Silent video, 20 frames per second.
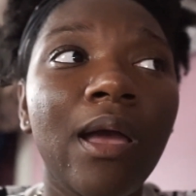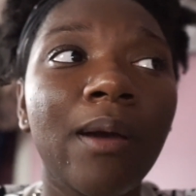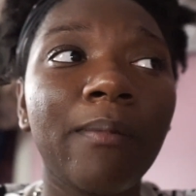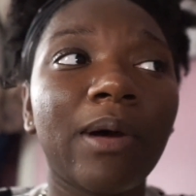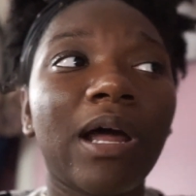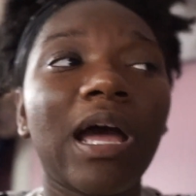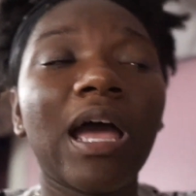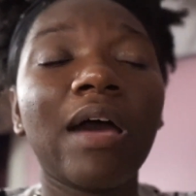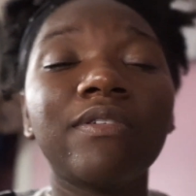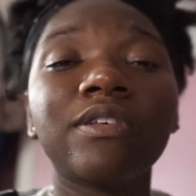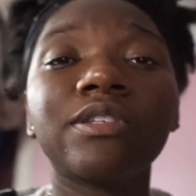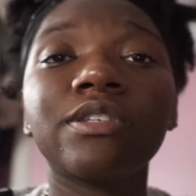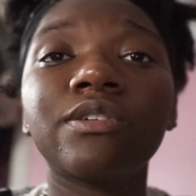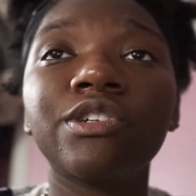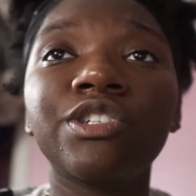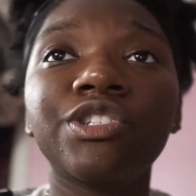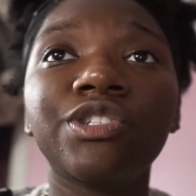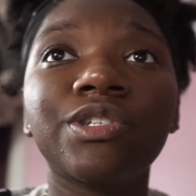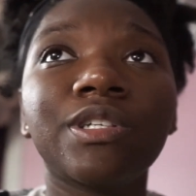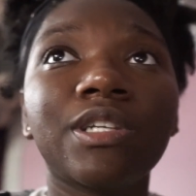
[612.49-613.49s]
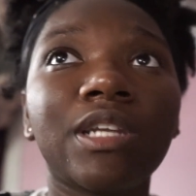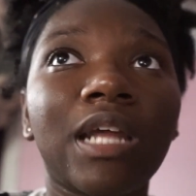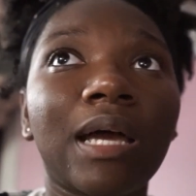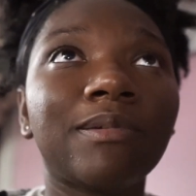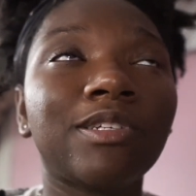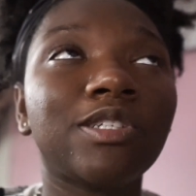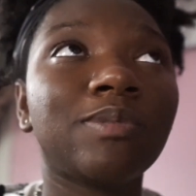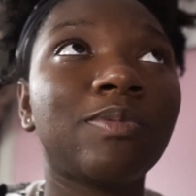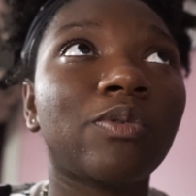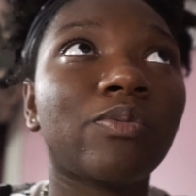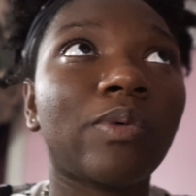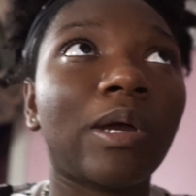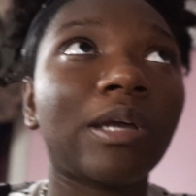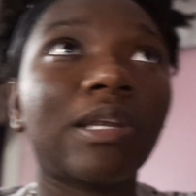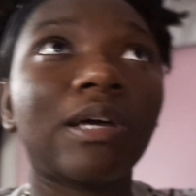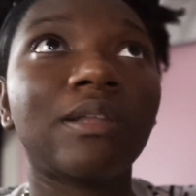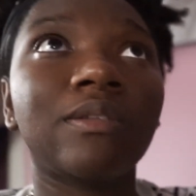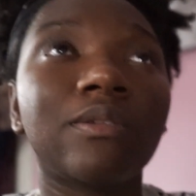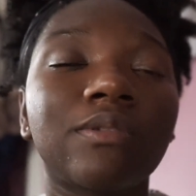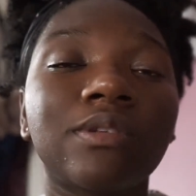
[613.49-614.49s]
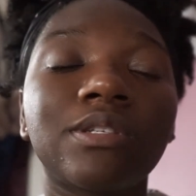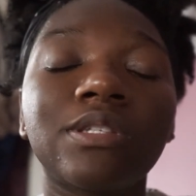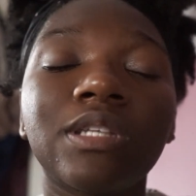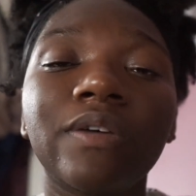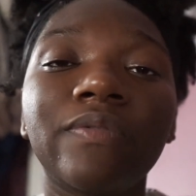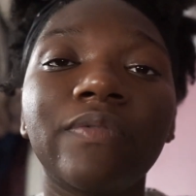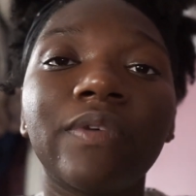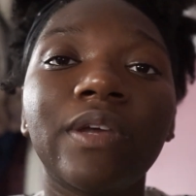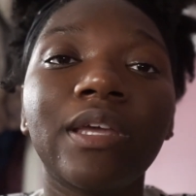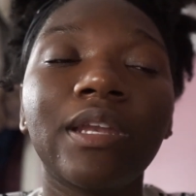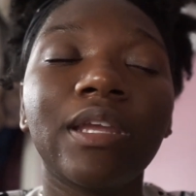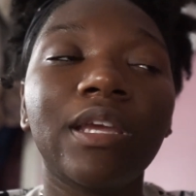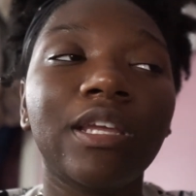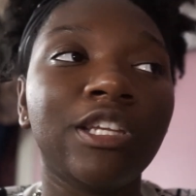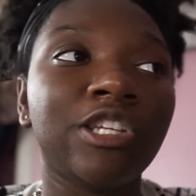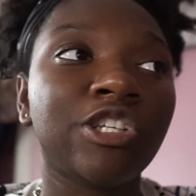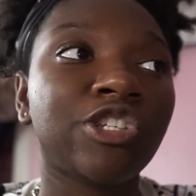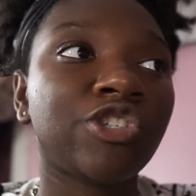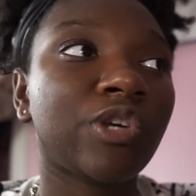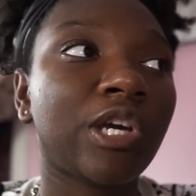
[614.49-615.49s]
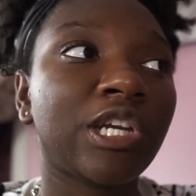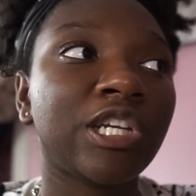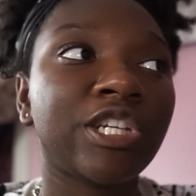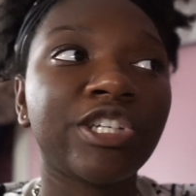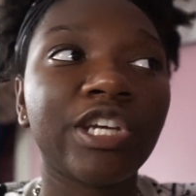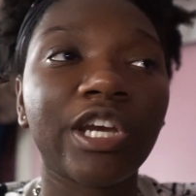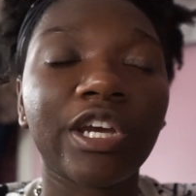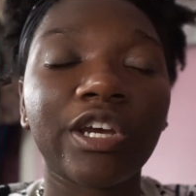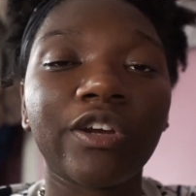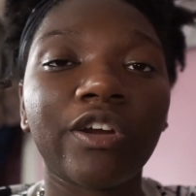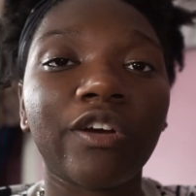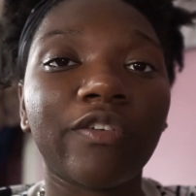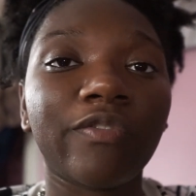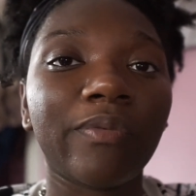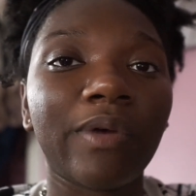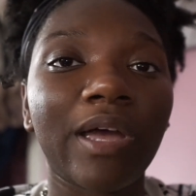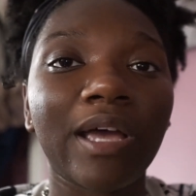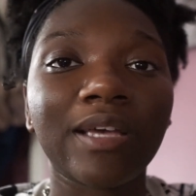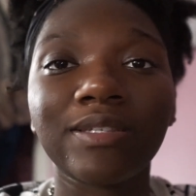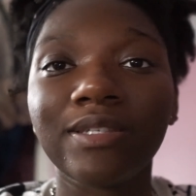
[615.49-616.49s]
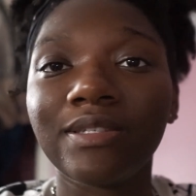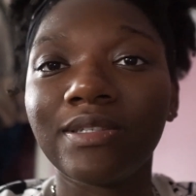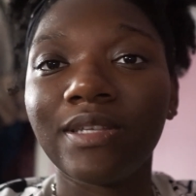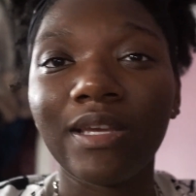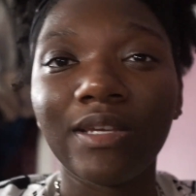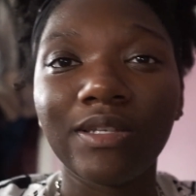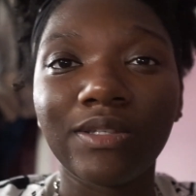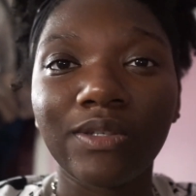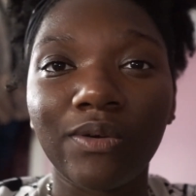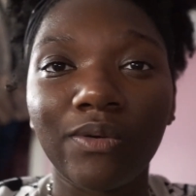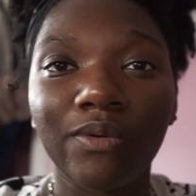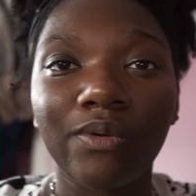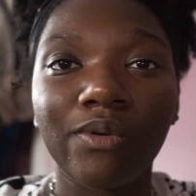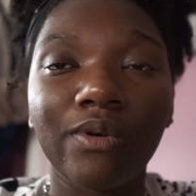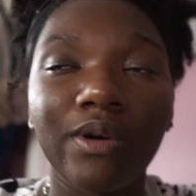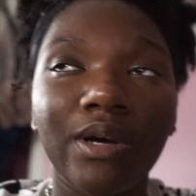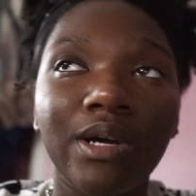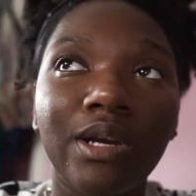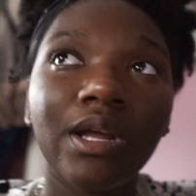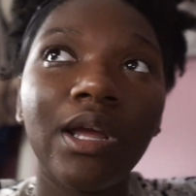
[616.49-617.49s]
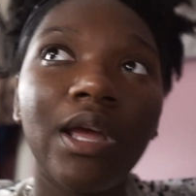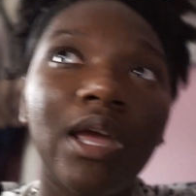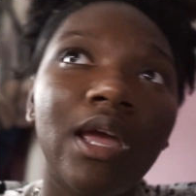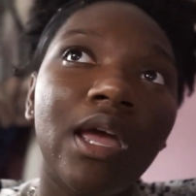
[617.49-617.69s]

But I have this little agenda and I've just been writing down little stuff in it and then trying to check it off as the days go on.